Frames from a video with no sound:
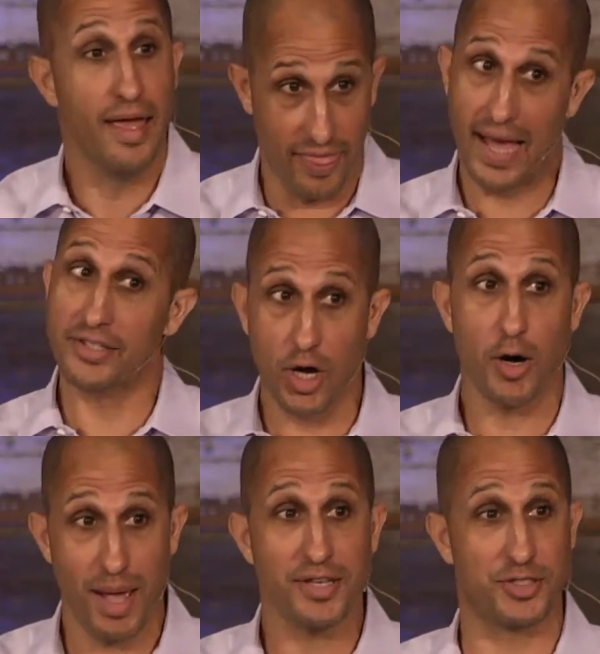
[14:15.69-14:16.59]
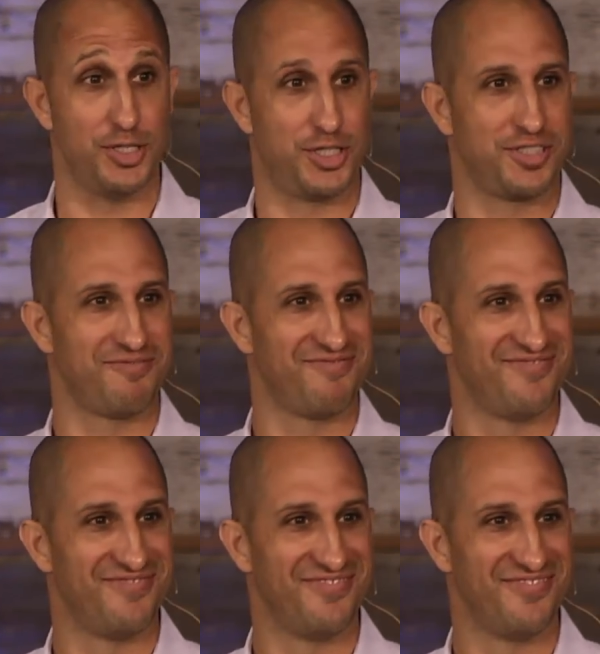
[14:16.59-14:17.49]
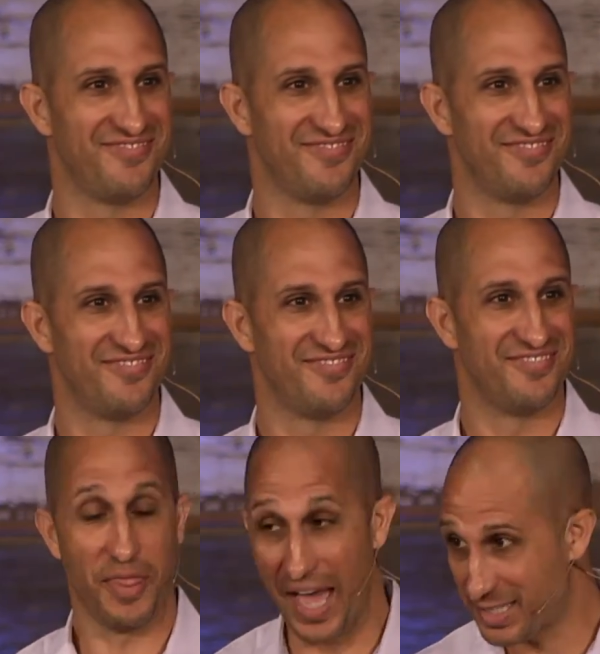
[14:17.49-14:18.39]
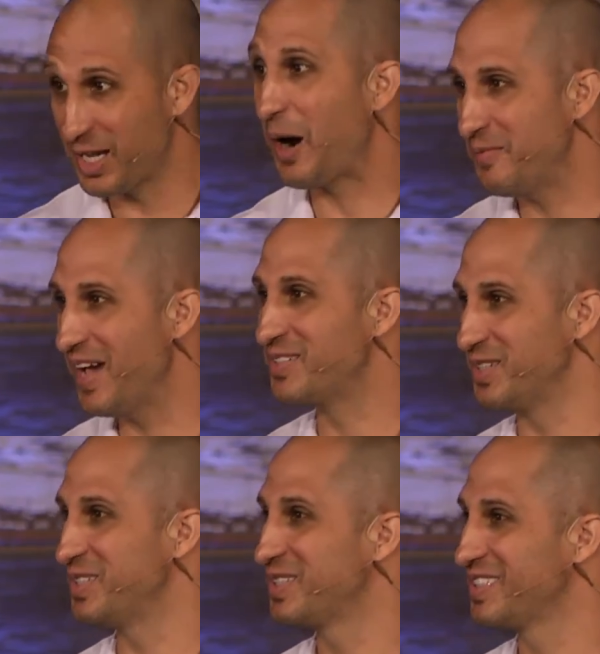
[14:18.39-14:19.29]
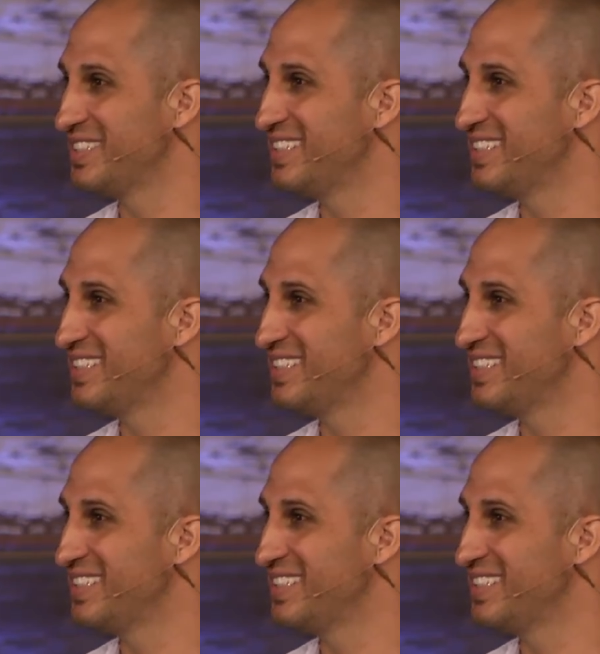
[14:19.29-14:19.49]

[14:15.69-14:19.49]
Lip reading: That's our message. That's our message.